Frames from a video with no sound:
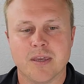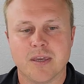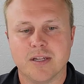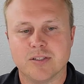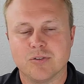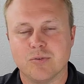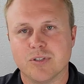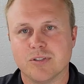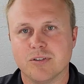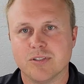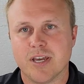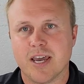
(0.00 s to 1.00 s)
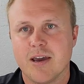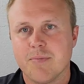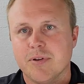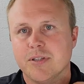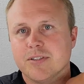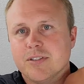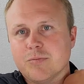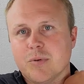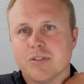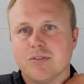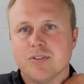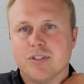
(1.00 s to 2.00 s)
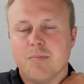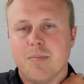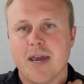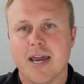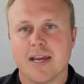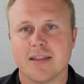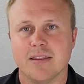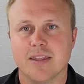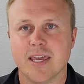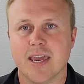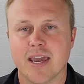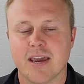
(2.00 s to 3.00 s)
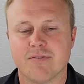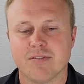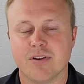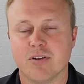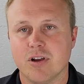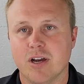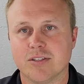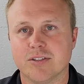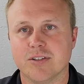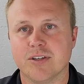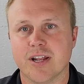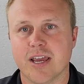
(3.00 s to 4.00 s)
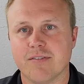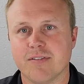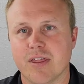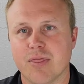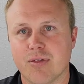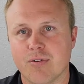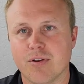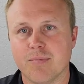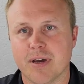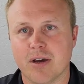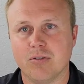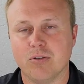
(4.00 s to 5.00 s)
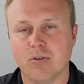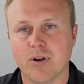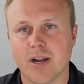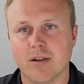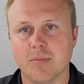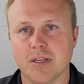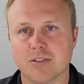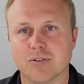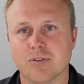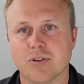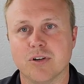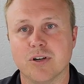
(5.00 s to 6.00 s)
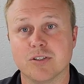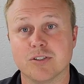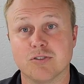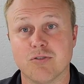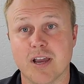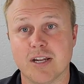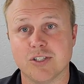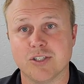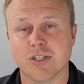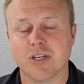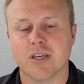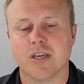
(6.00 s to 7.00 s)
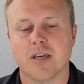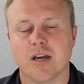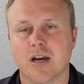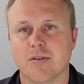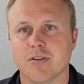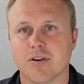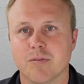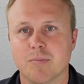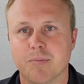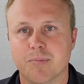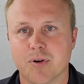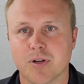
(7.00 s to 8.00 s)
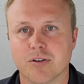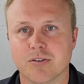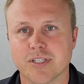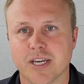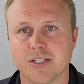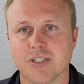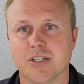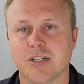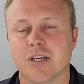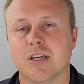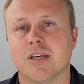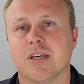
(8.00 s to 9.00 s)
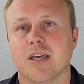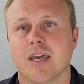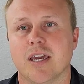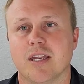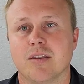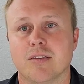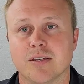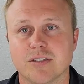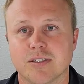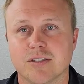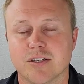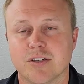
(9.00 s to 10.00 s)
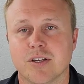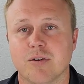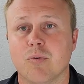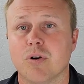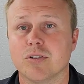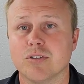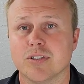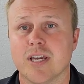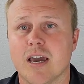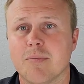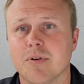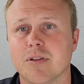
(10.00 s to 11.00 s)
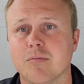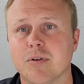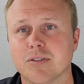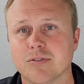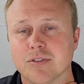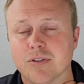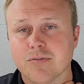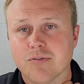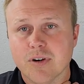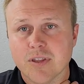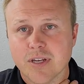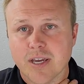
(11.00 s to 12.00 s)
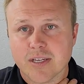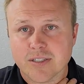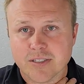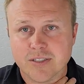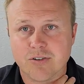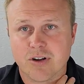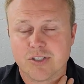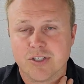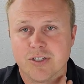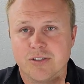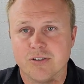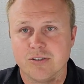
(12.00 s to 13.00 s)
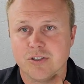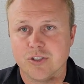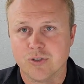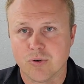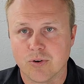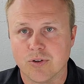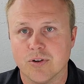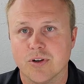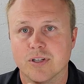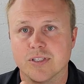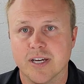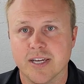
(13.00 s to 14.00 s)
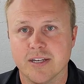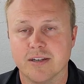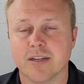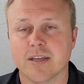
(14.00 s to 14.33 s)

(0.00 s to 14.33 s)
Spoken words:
And so what starts to happen is these muscles in the back, they're constantly going to have that 30-pound load on them, and so they're going to stretch. They're going to be put under tension. And this isn't good. And what will start to happen to the muscles in the front of the neck is these are actually going to start to shorten. They're going to tighten.